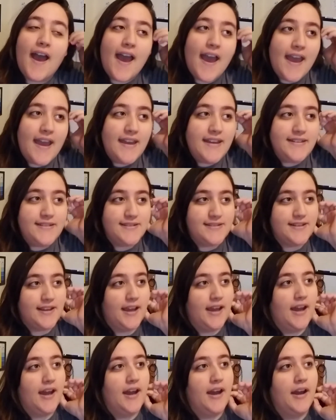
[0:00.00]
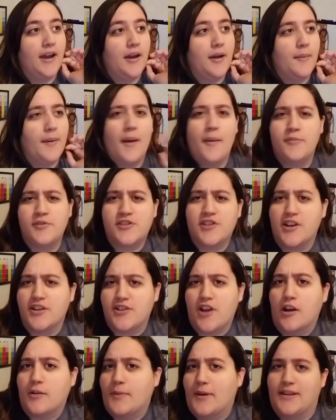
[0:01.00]
And I'm just going
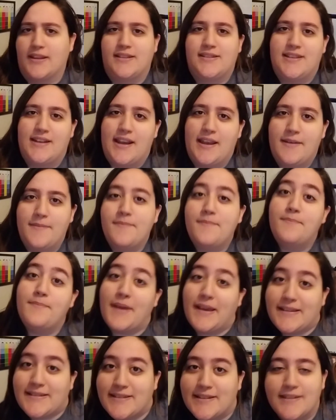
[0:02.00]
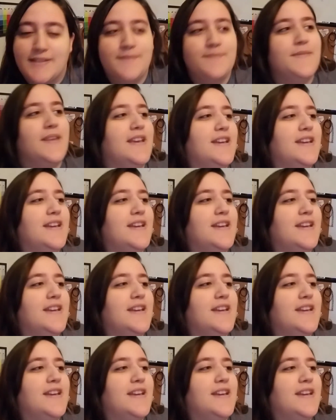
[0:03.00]
to talk about that today, basically.